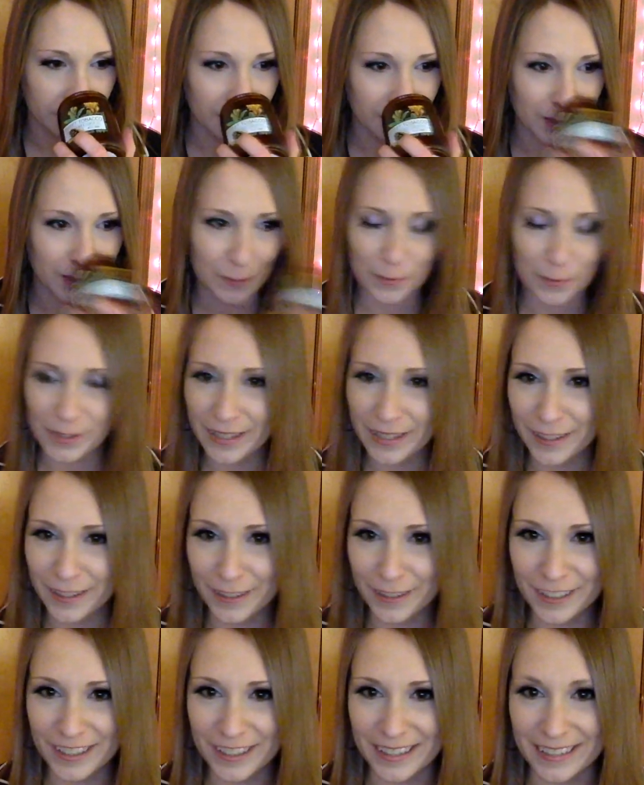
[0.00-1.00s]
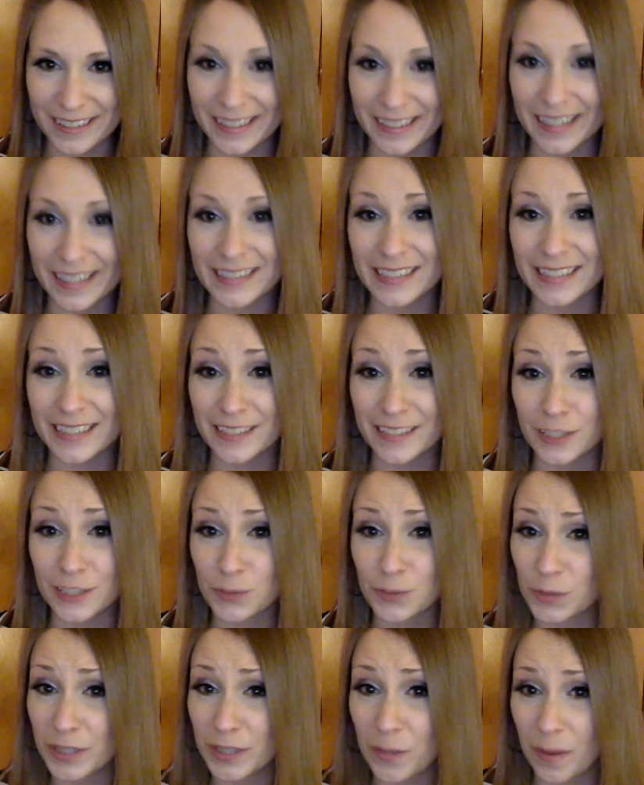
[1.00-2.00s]
It's pretty good. And like I said, it does
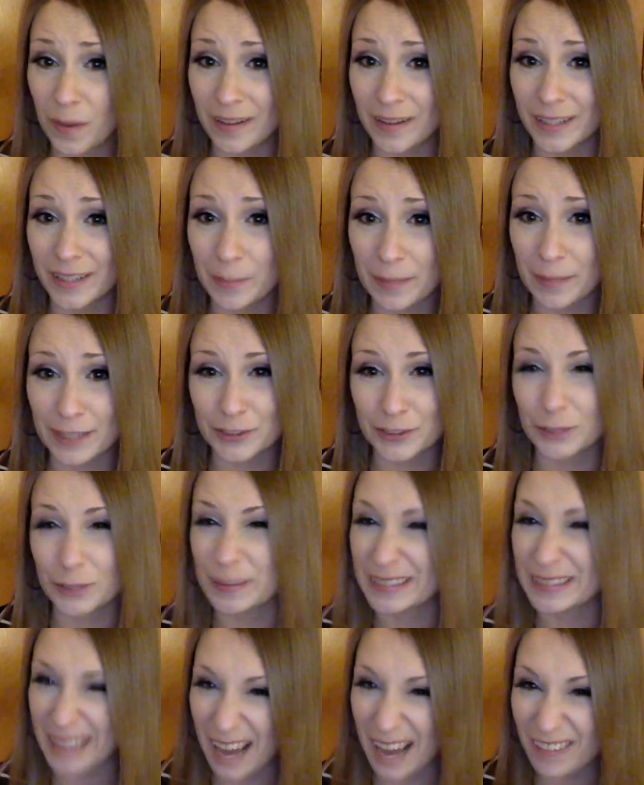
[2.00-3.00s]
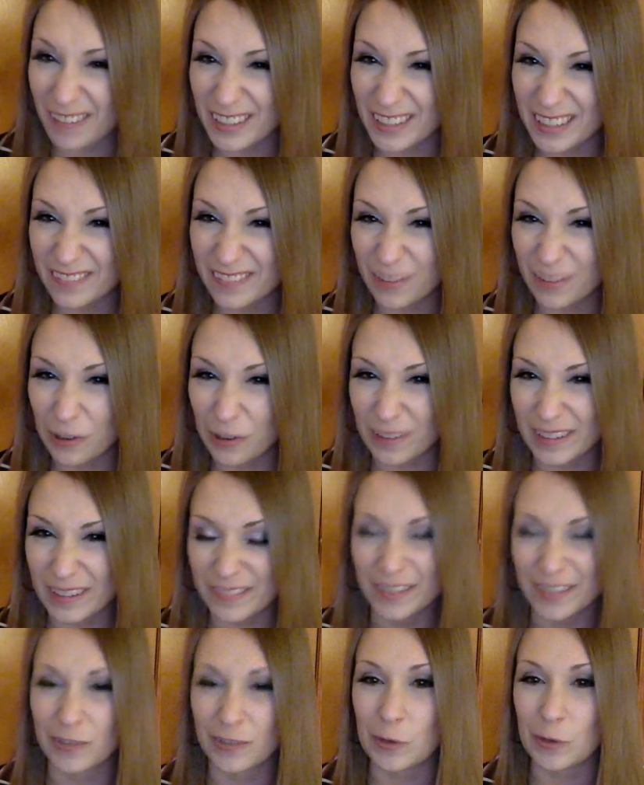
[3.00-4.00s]
really well in a bedroom. It's not really for a
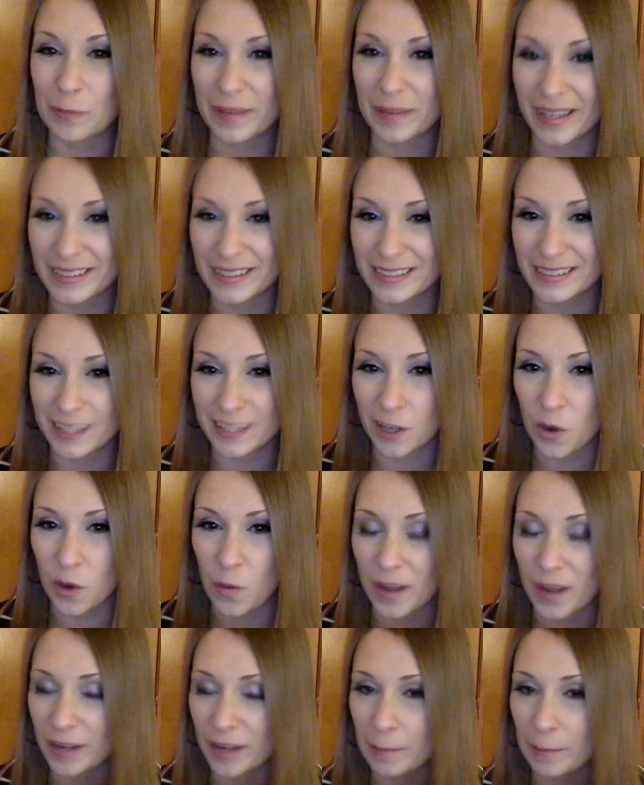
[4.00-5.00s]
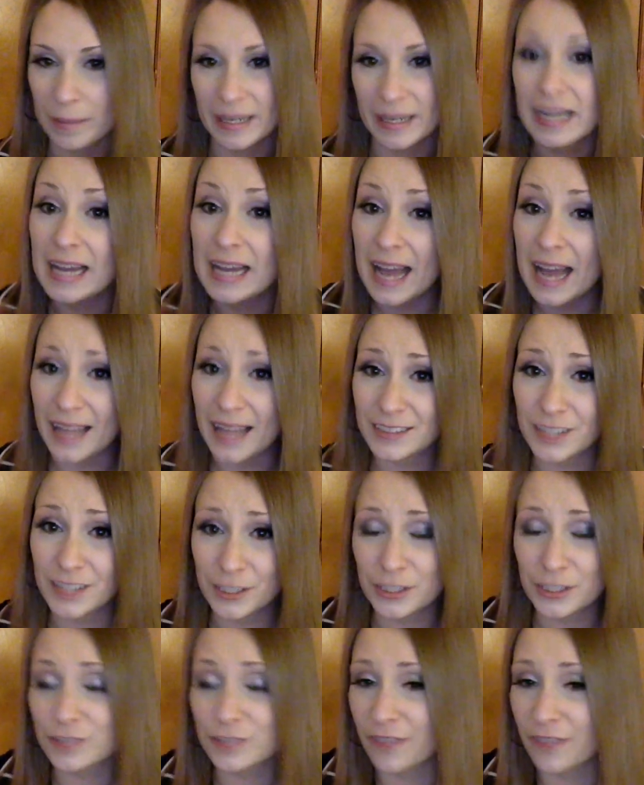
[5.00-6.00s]
living room being a single wick, but has done
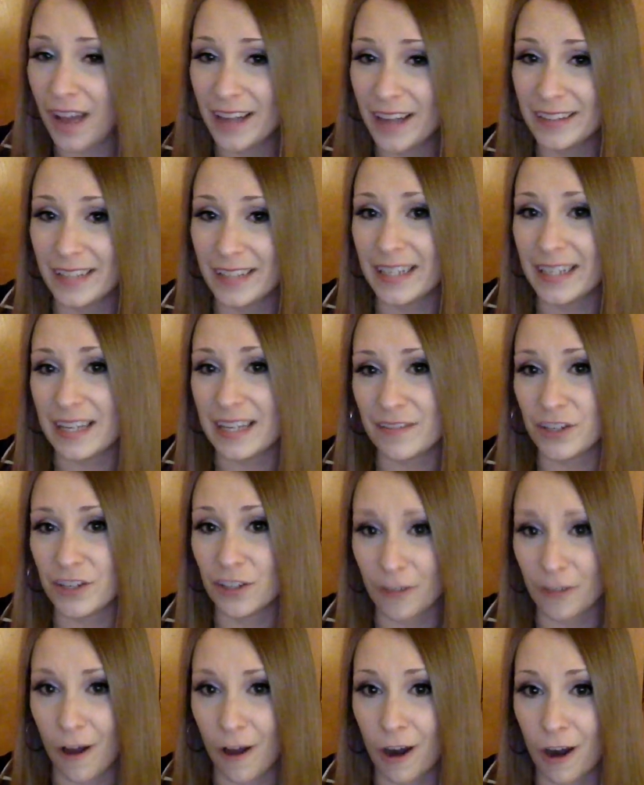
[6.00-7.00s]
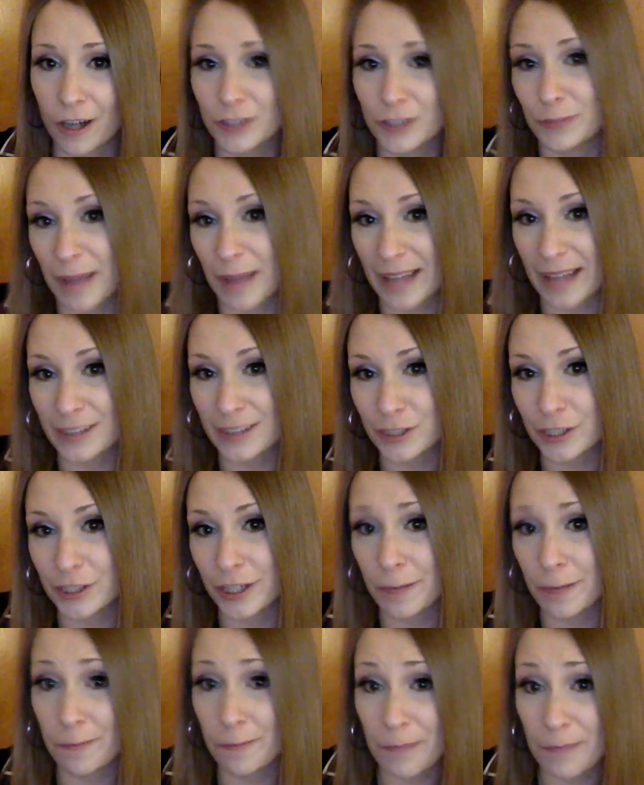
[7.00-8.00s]
just fine in like even a large
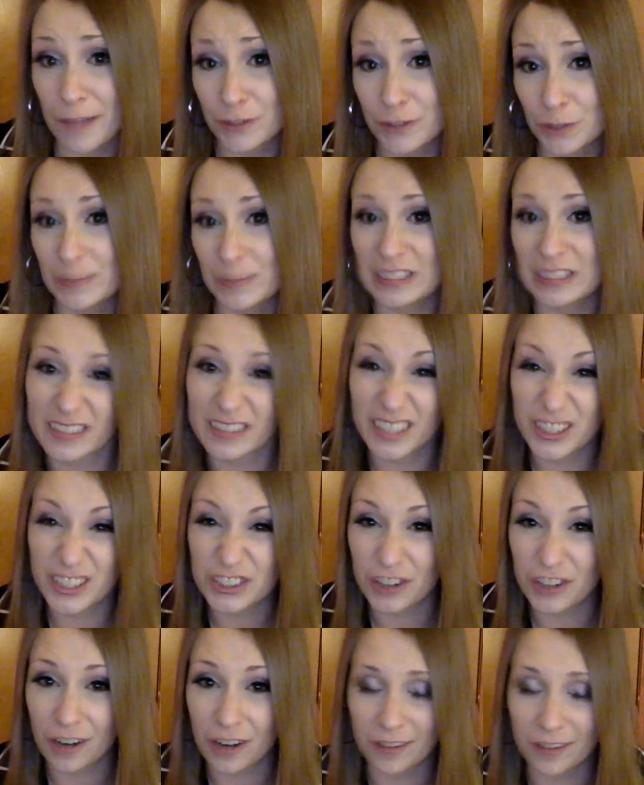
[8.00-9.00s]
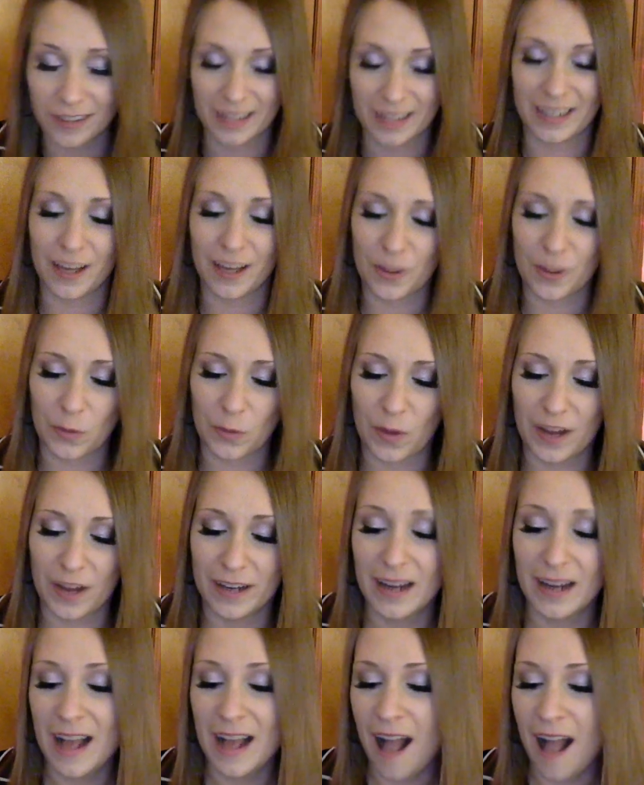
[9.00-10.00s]
master bedroom. It's a little stronger than the other one.
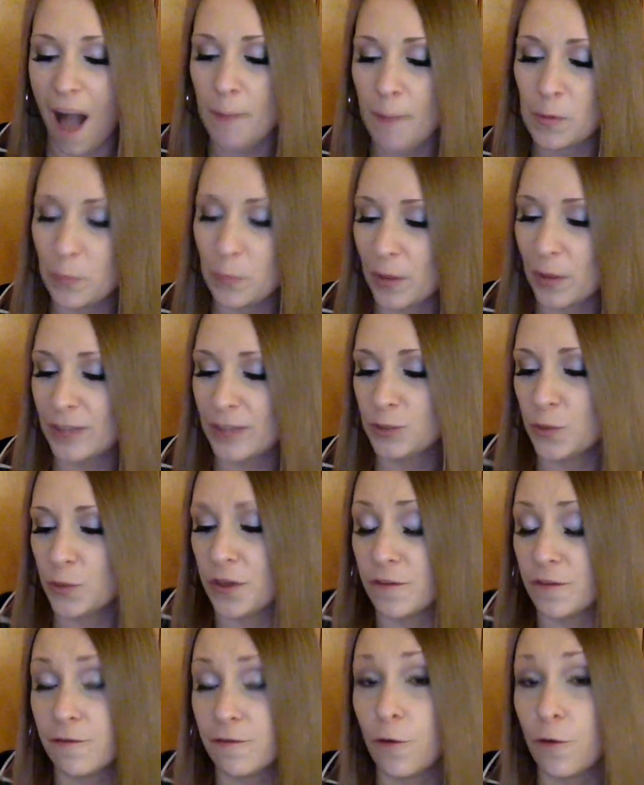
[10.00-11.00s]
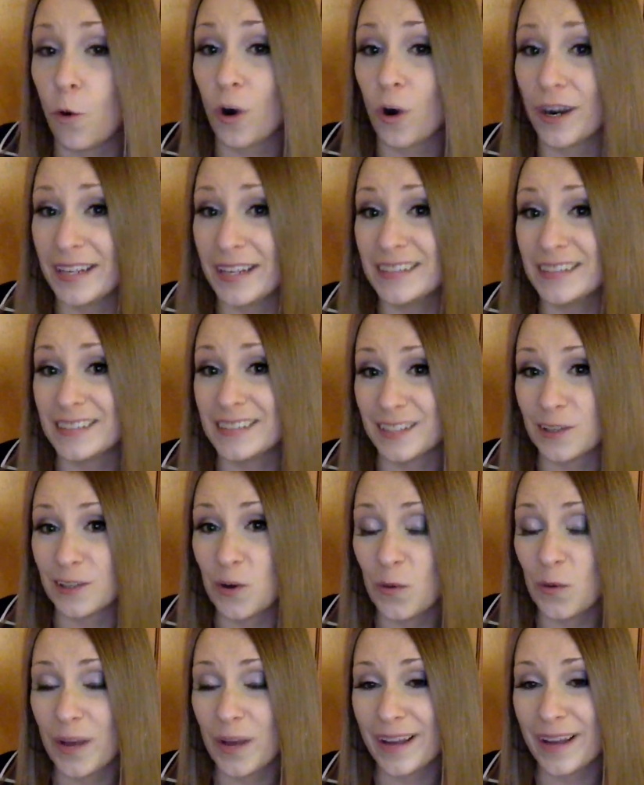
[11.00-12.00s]
I'm impressed with it for a single
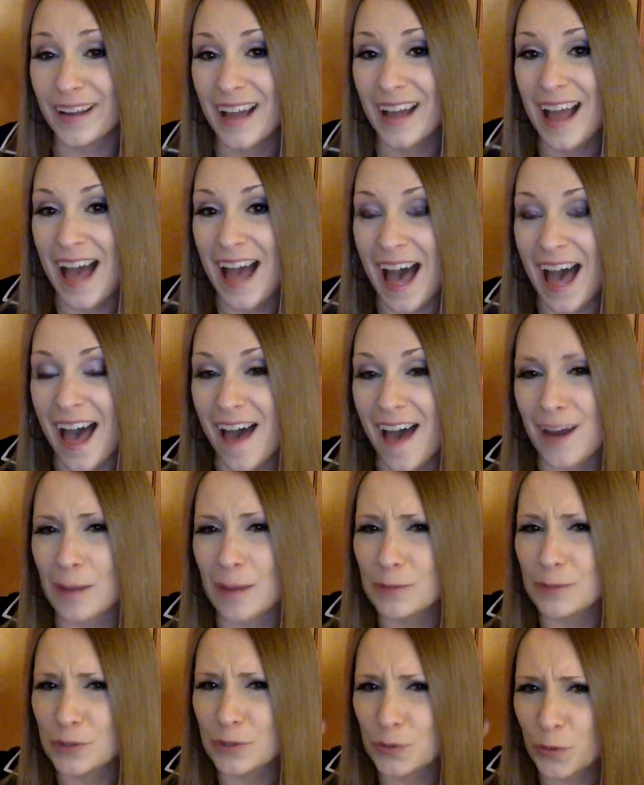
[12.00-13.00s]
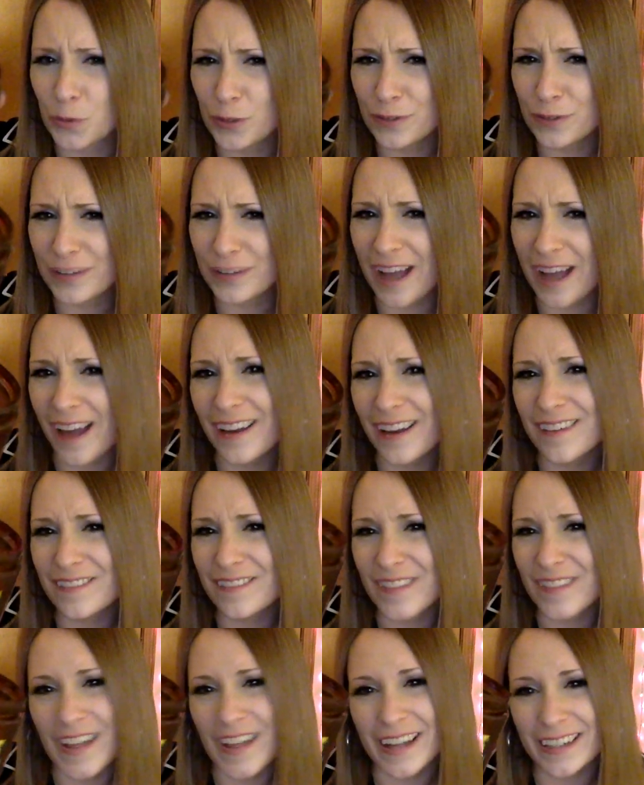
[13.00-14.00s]
wick, and I'm sort of kind of
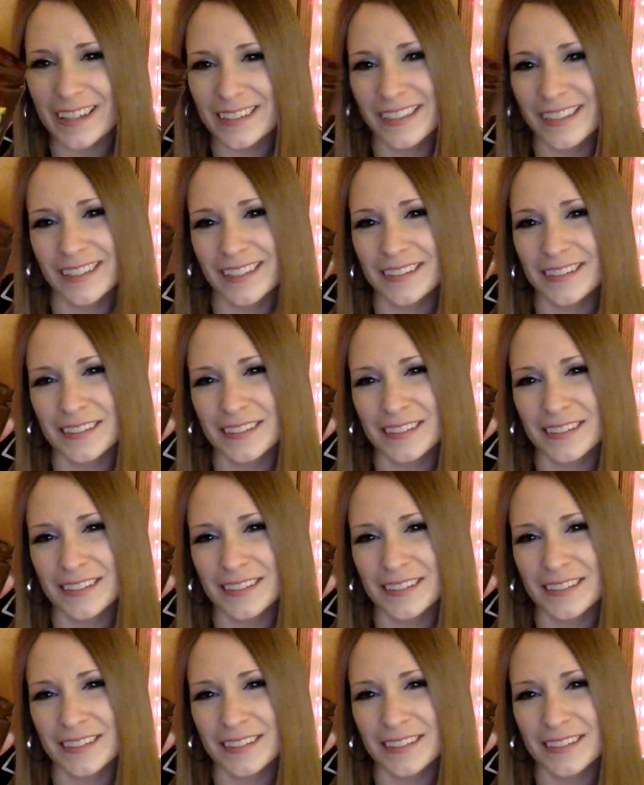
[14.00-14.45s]
like addicted